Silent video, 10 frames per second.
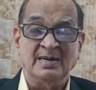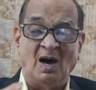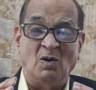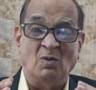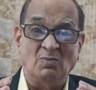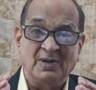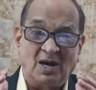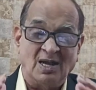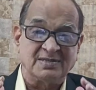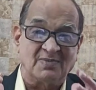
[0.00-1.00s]
Now,
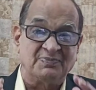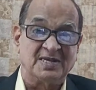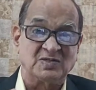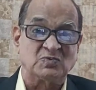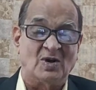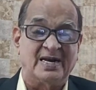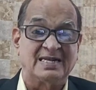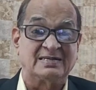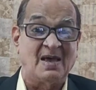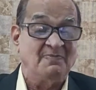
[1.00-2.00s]
because of this, what
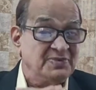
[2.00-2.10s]
has uh,